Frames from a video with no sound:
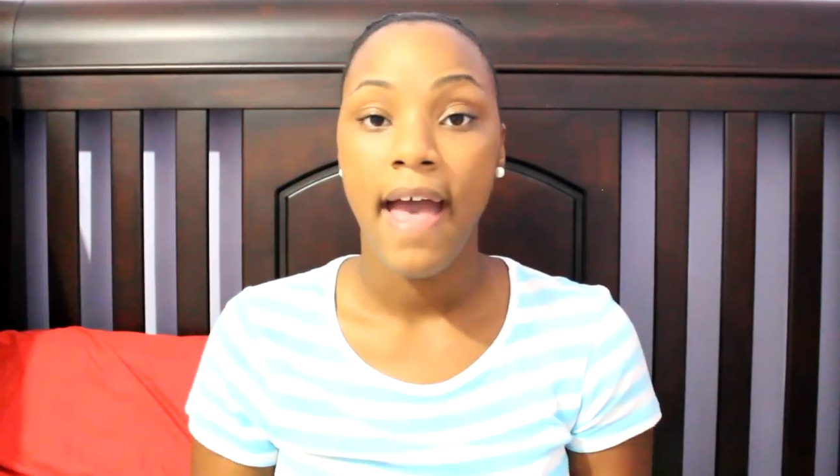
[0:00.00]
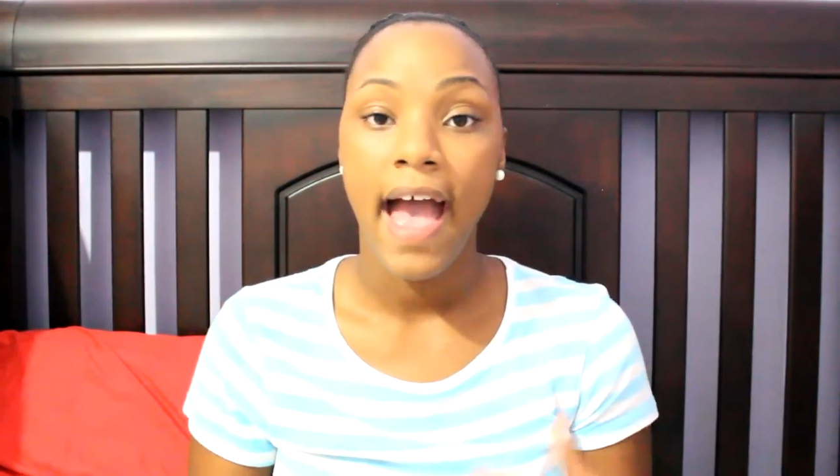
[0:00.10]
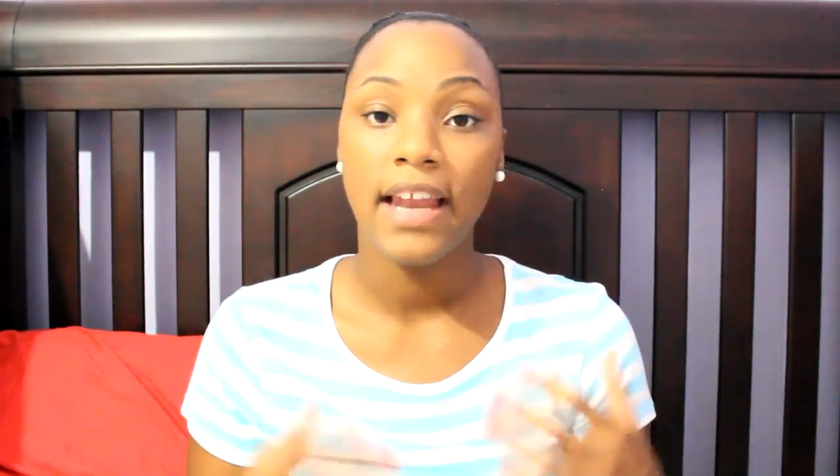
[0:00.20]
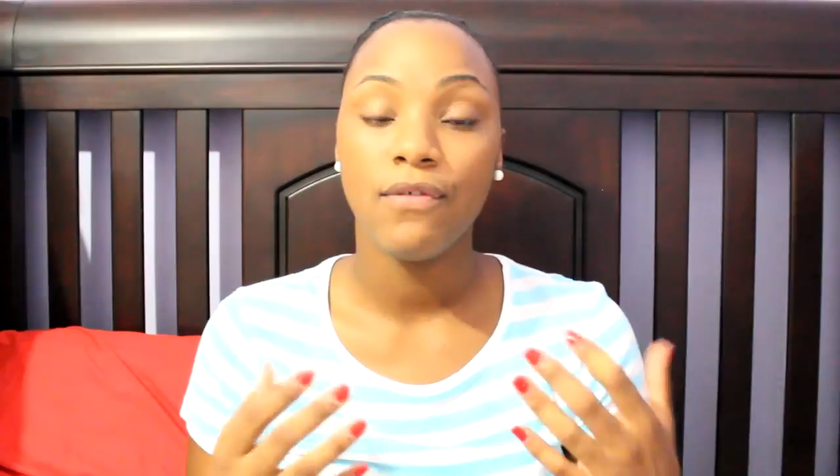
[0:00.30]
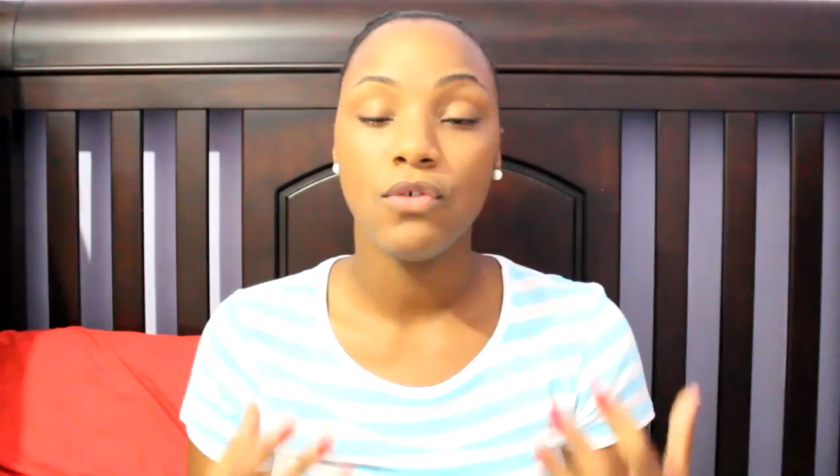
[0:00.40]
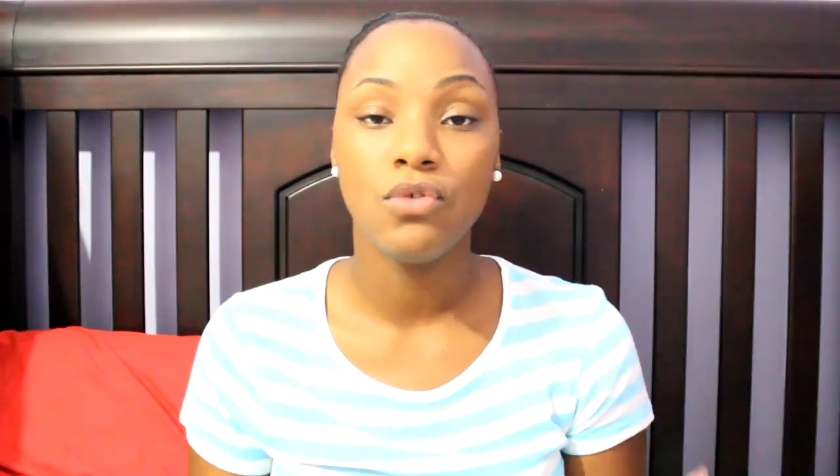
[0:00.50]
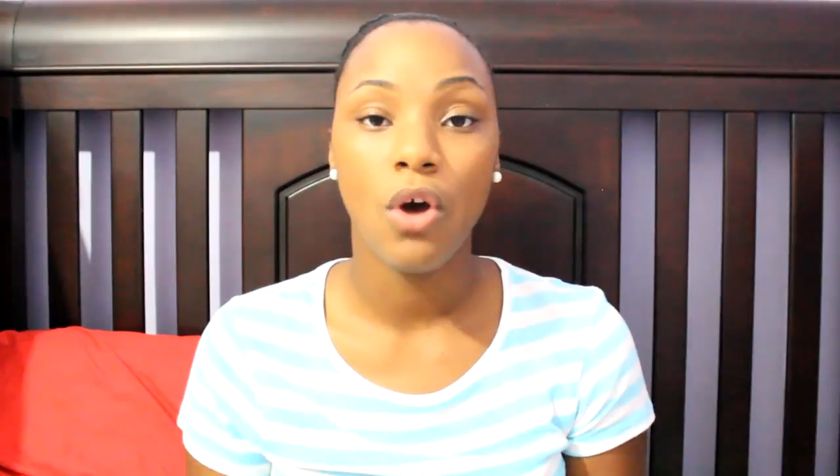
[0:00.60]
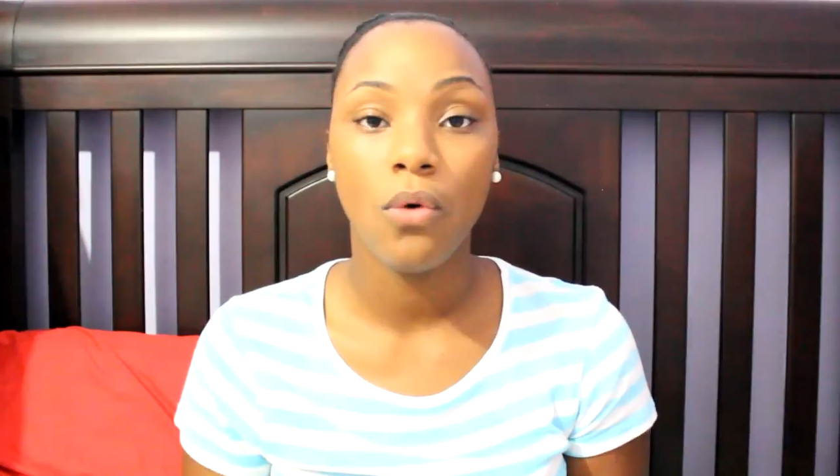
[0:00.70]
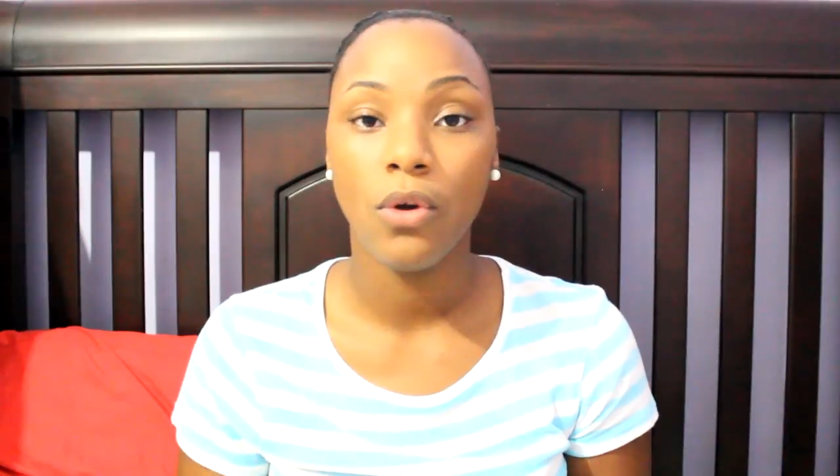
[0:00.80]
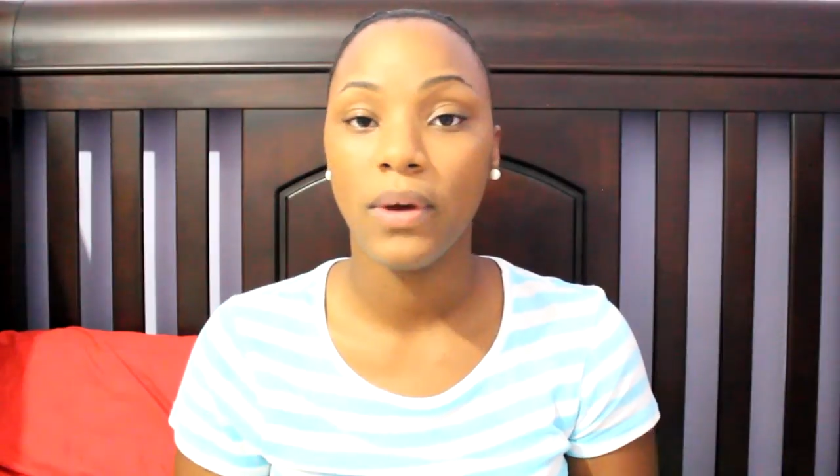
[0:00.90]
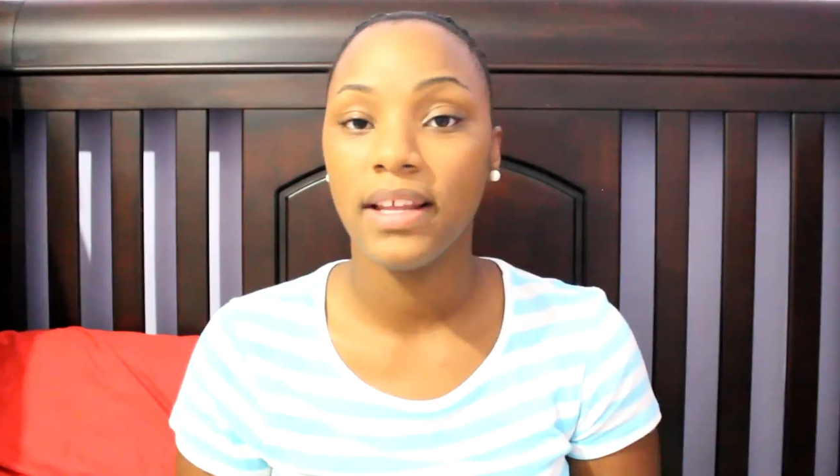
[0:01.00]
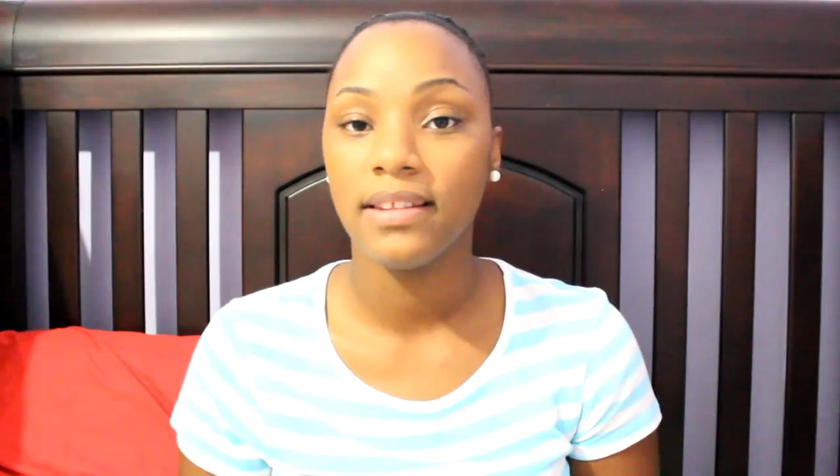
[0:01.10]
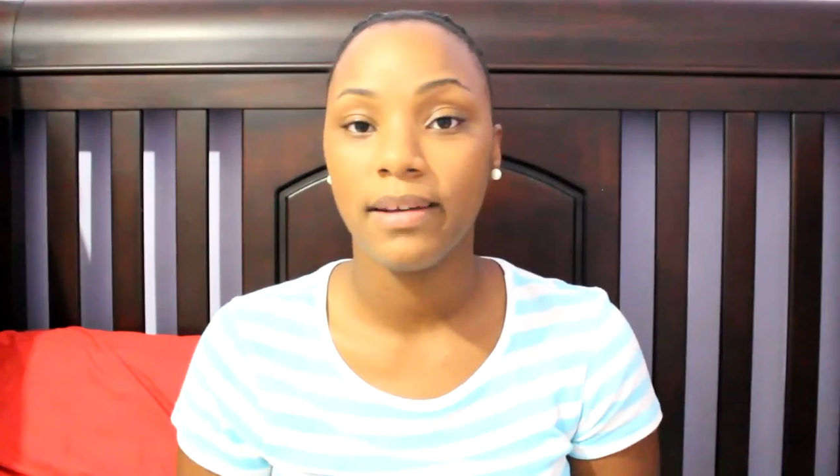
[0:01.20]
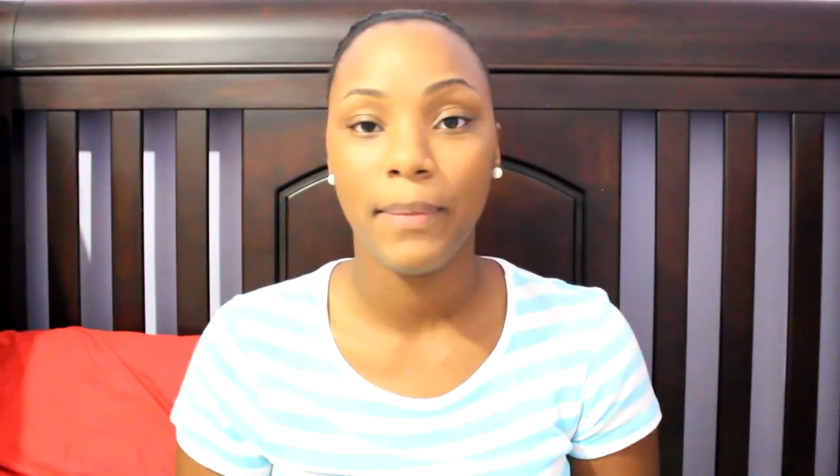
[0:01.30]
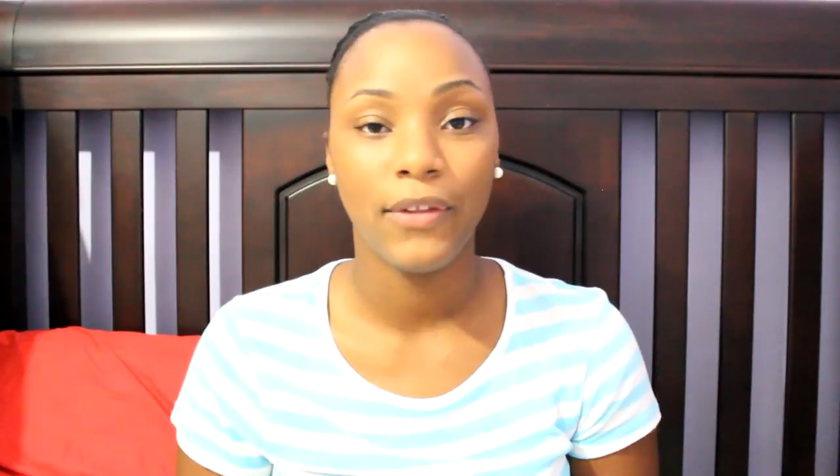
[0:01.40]
And if you don't know
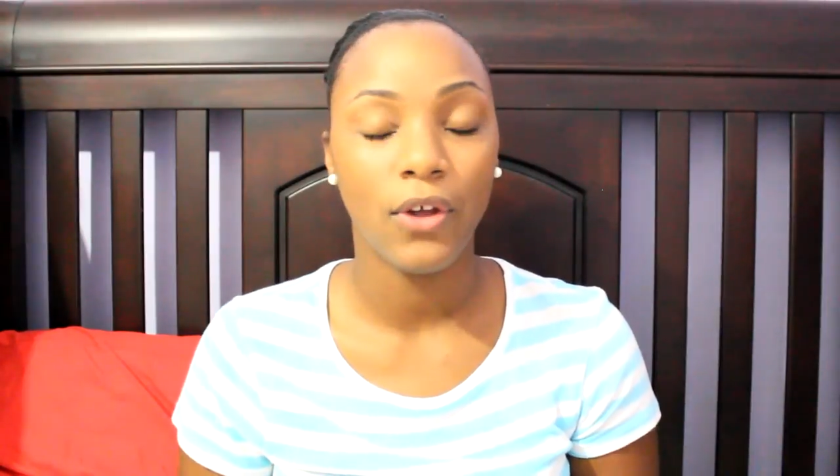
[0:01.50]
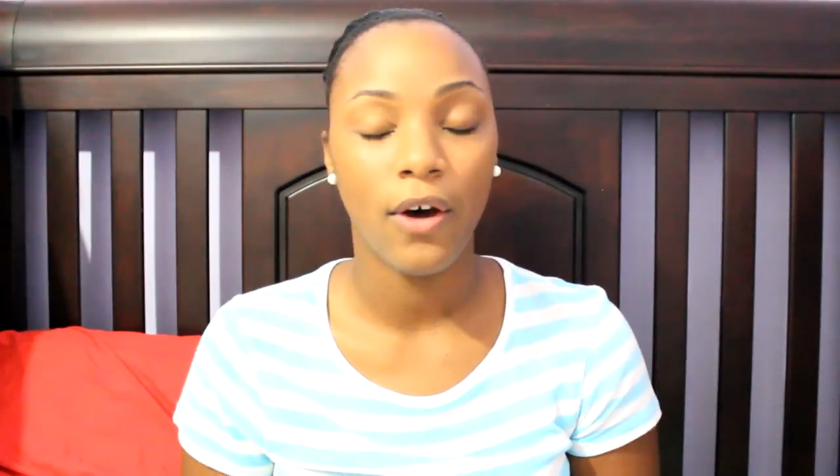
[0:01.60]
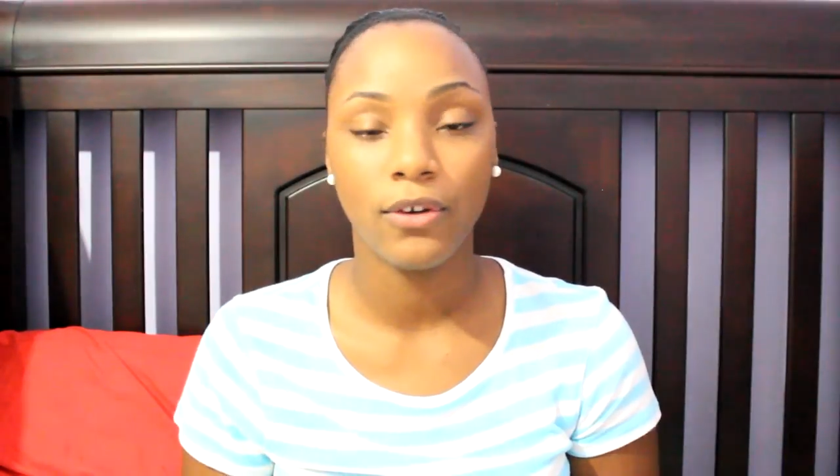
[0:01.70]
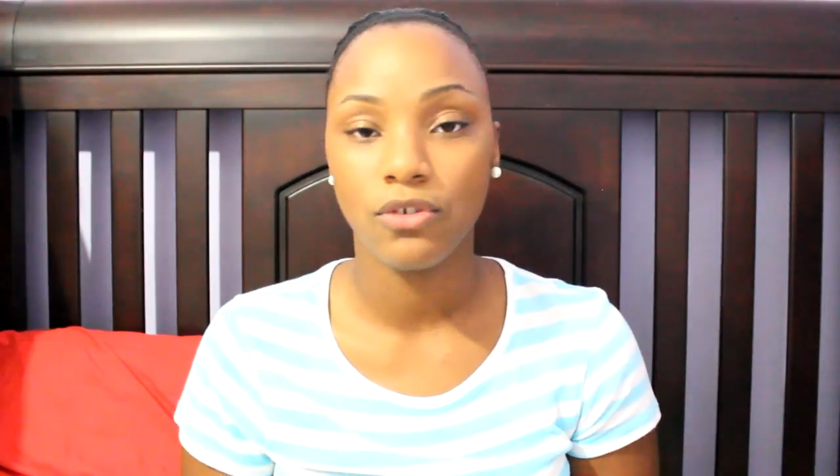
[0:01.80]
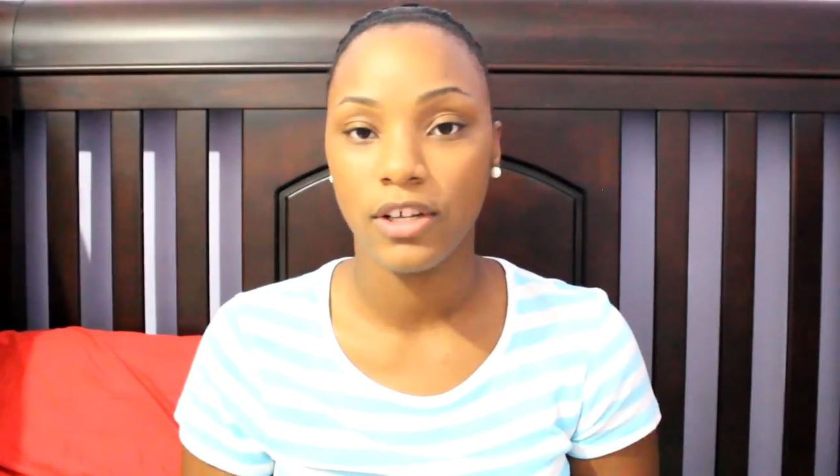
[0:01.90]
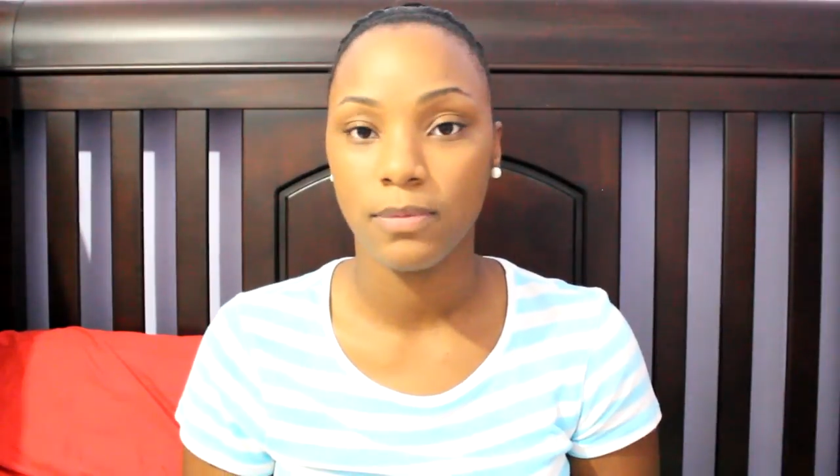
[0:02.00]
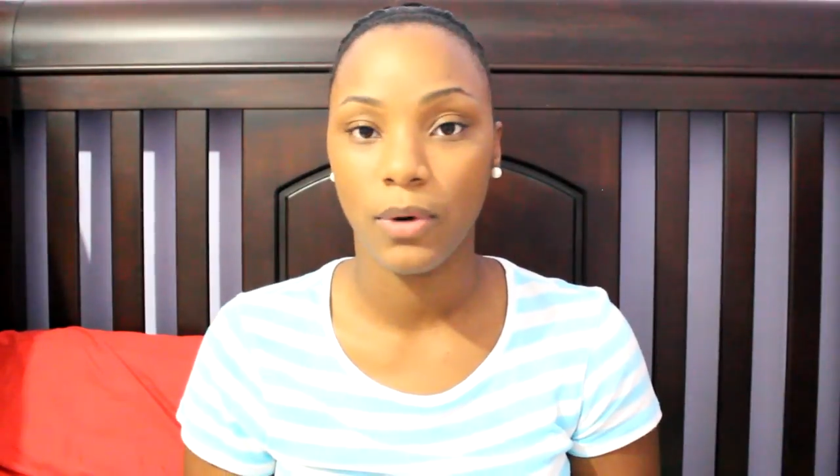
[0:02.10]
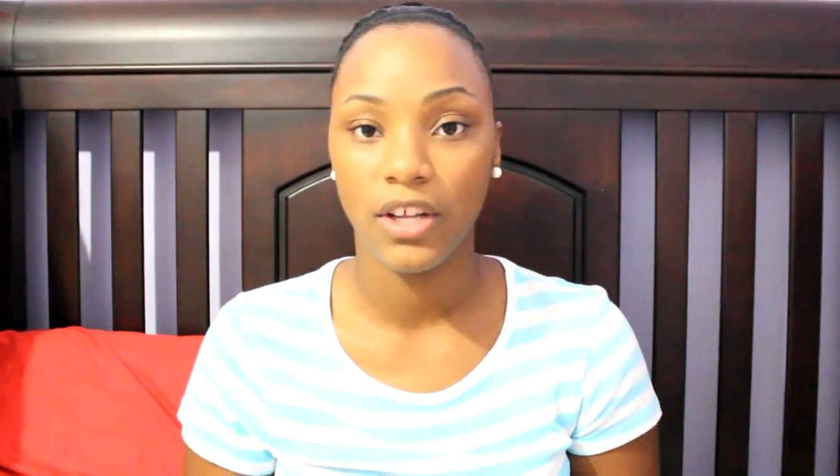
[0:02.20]
anything about the auto transfer